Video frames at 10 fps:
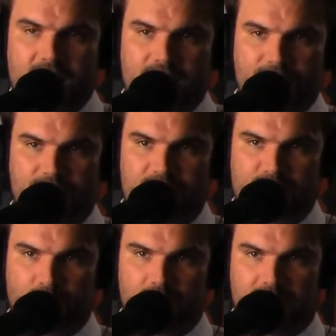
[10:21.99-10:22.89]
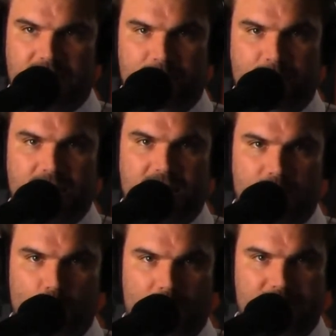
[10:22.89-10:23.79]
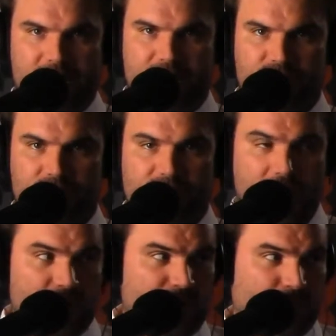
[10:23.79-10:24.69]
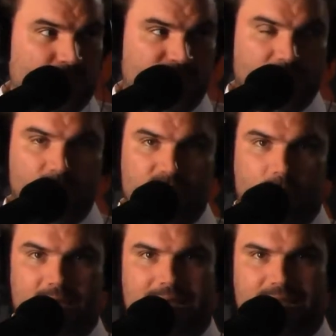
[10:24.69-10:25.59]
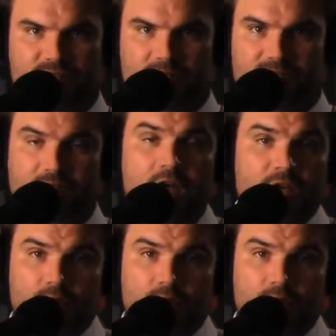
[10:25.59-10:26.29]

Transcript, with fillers: If Facebook can ban white nationalists, how do you prove someone's a white nationalist?